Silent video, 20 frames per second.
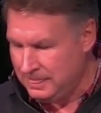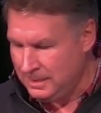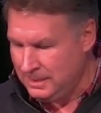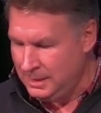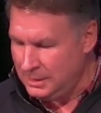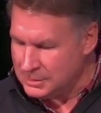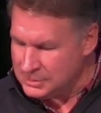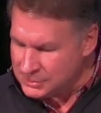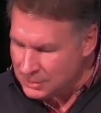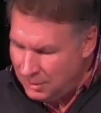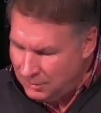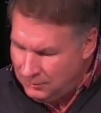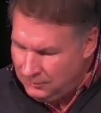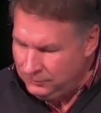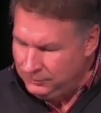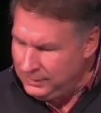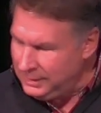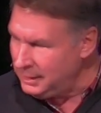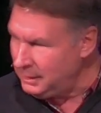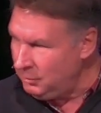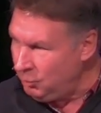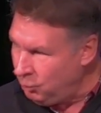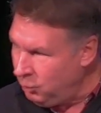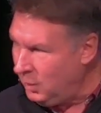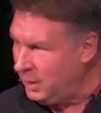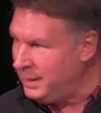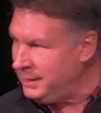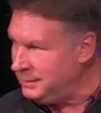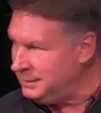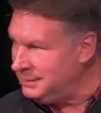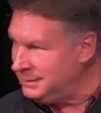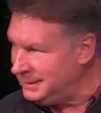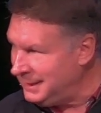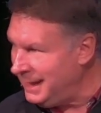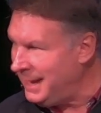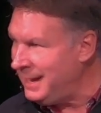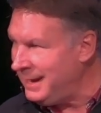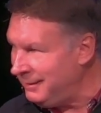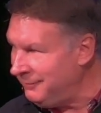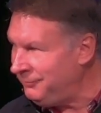There's only one
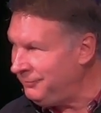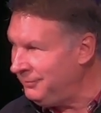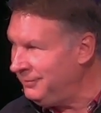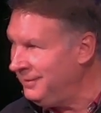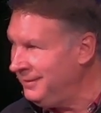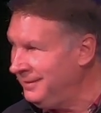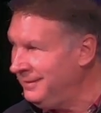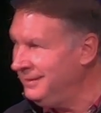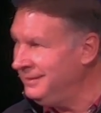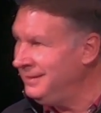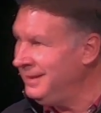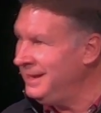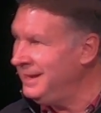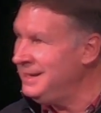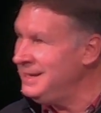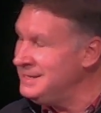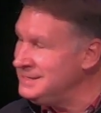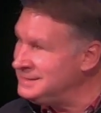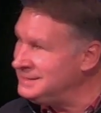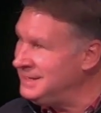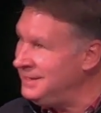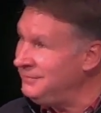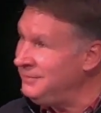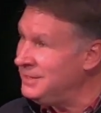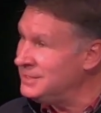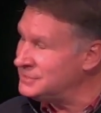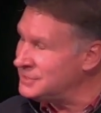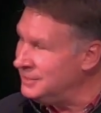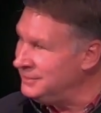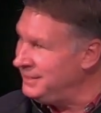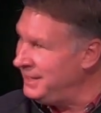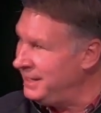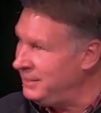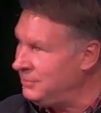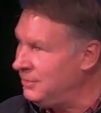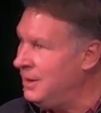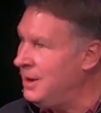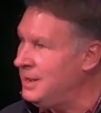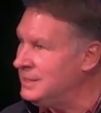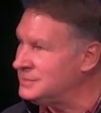life that he's given us on that
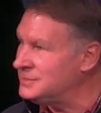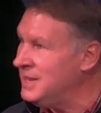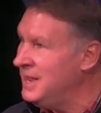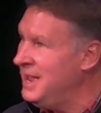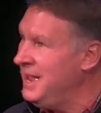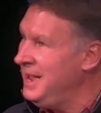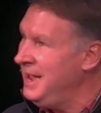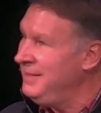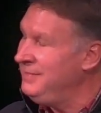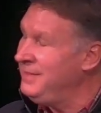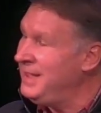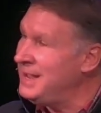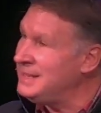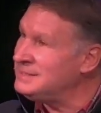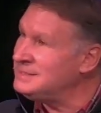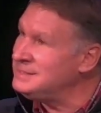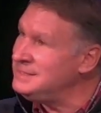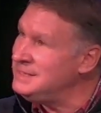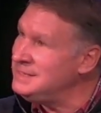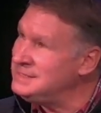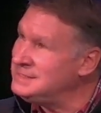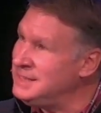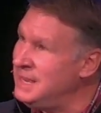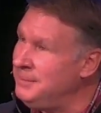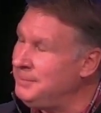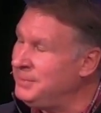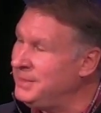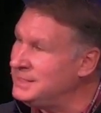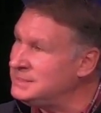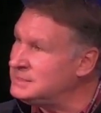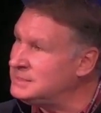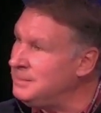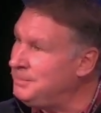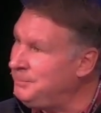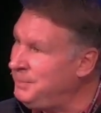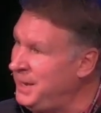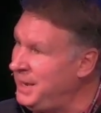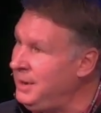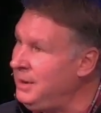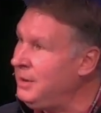cross. And that's the example, that's the
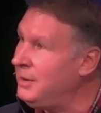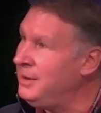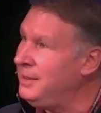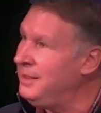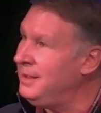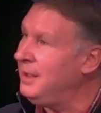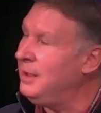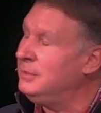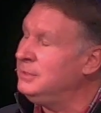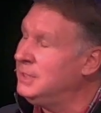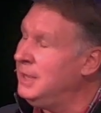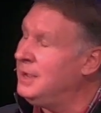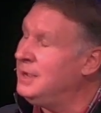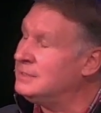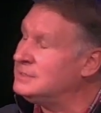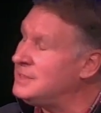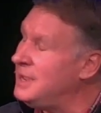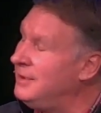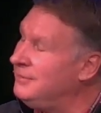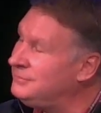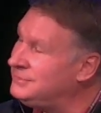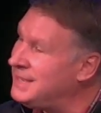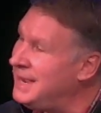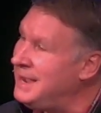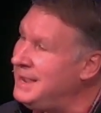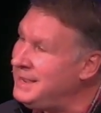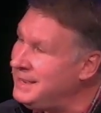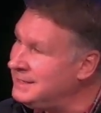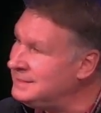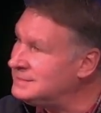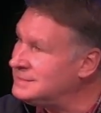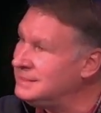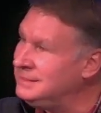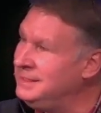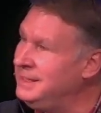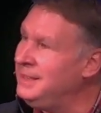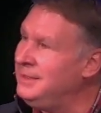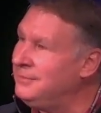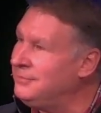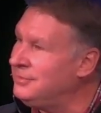paradox of dying to
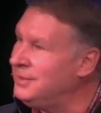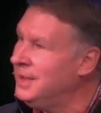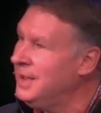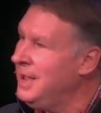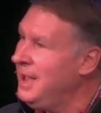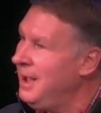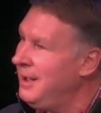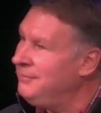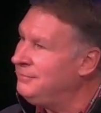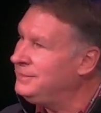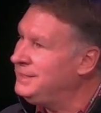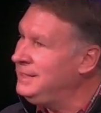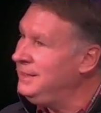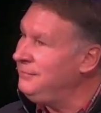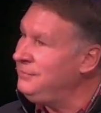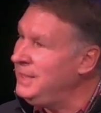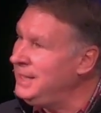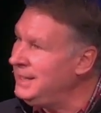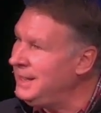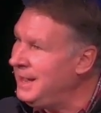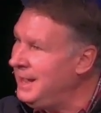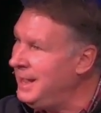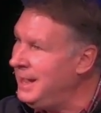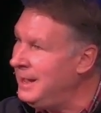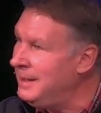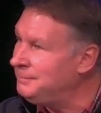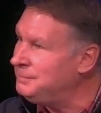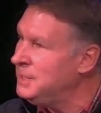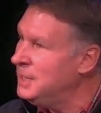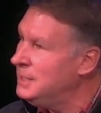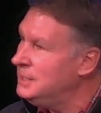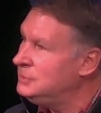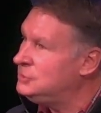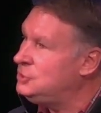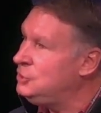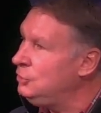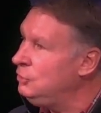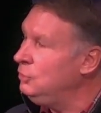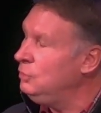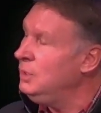live, of giving up
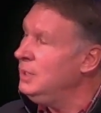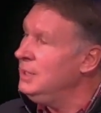to